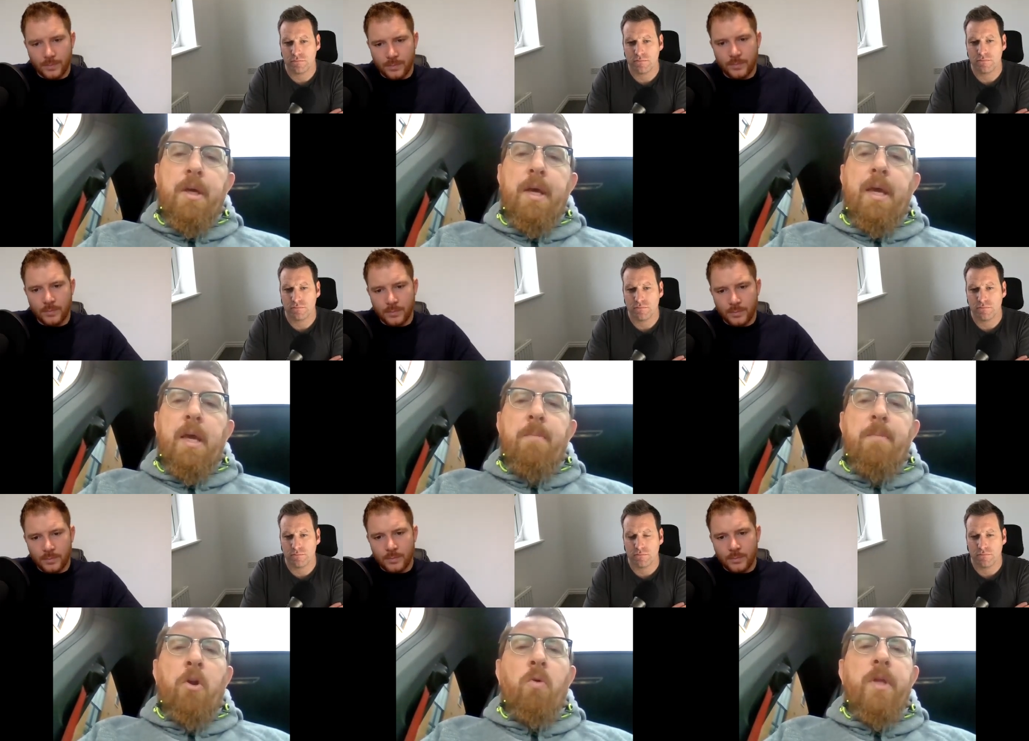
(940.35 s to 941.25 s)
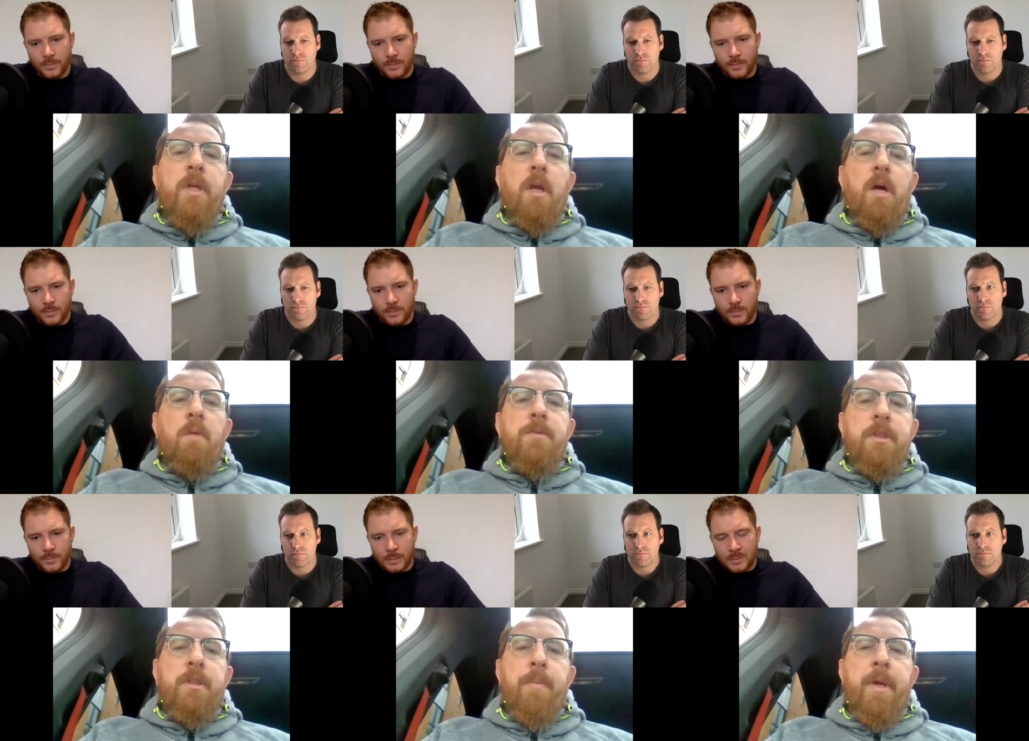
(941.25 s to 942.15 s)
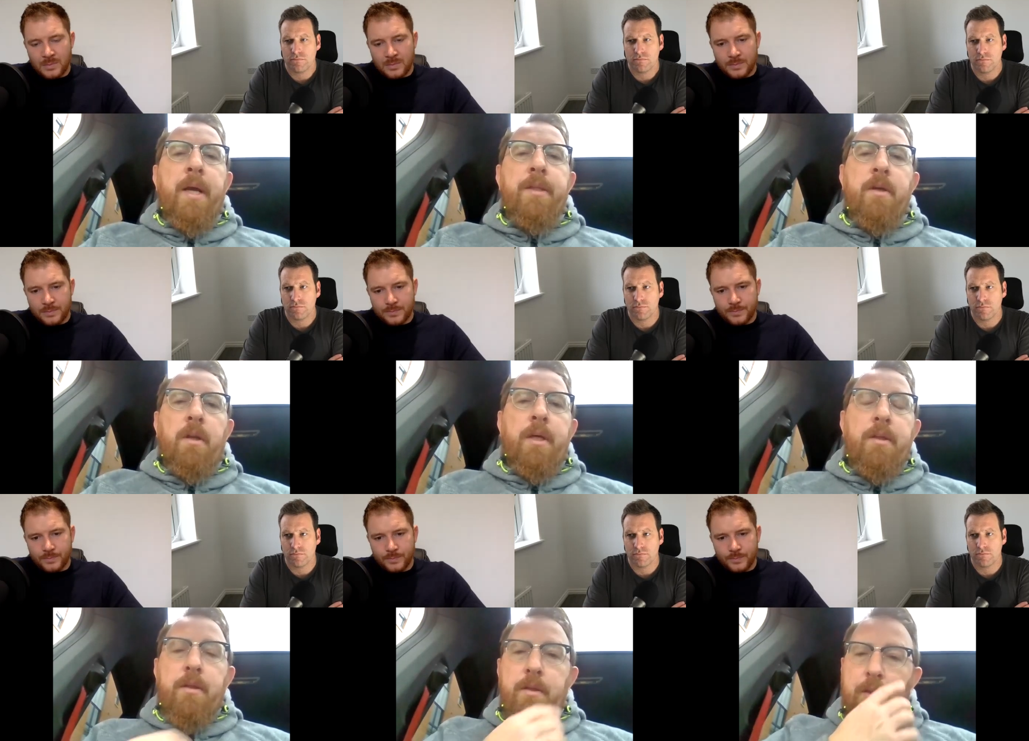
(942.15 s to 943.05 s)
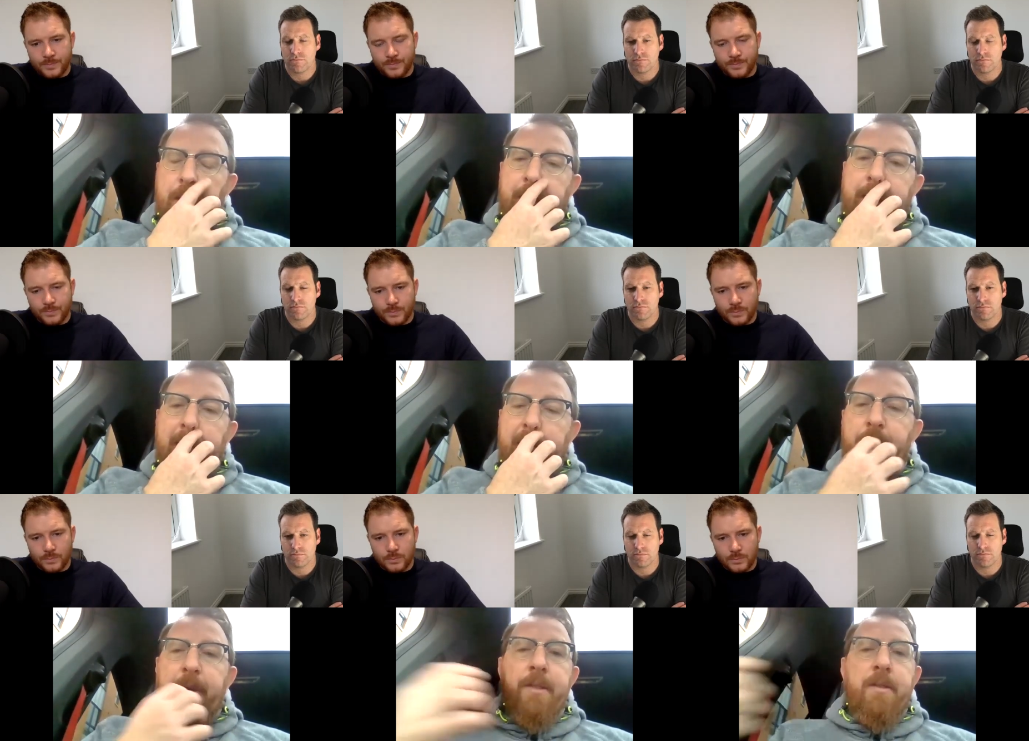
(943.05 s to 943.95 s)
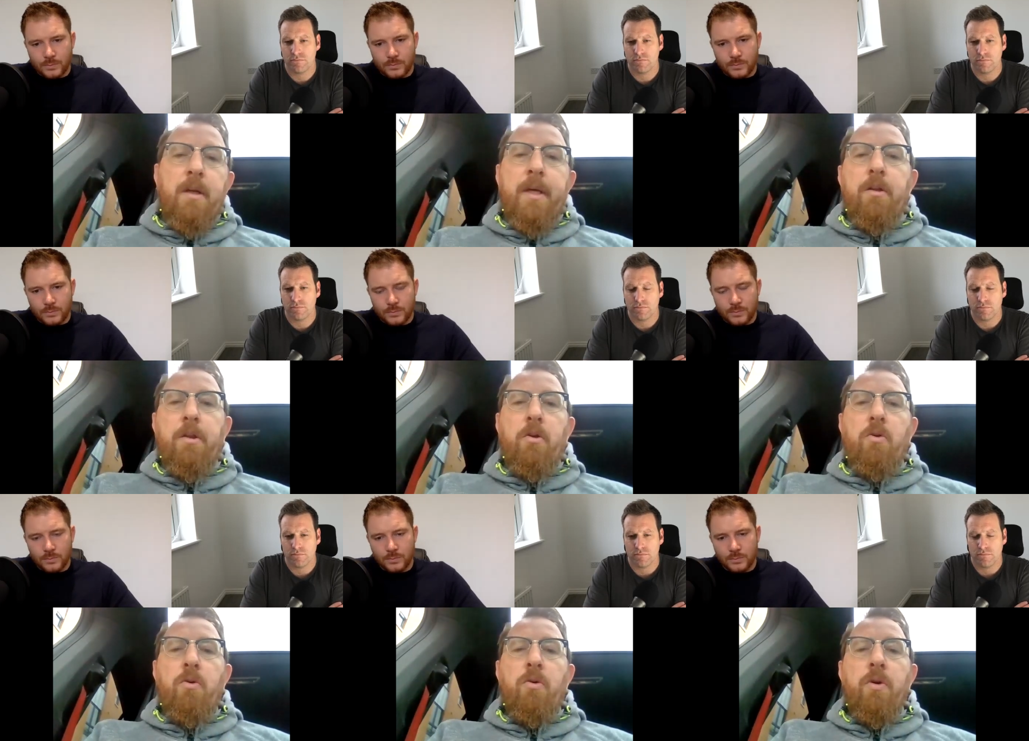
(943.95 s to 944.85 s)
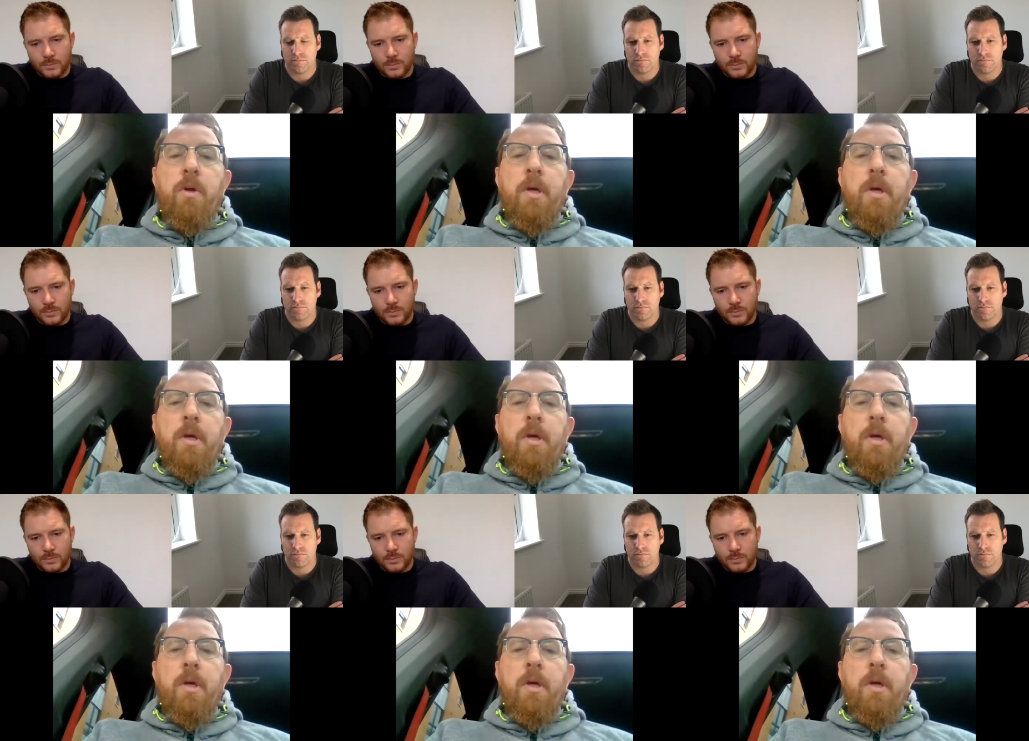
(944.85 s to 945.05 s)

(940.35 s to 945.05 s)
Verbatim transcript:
Speaker 1: Um, and all these alarms need to be interlinked, and they can either be interlinked through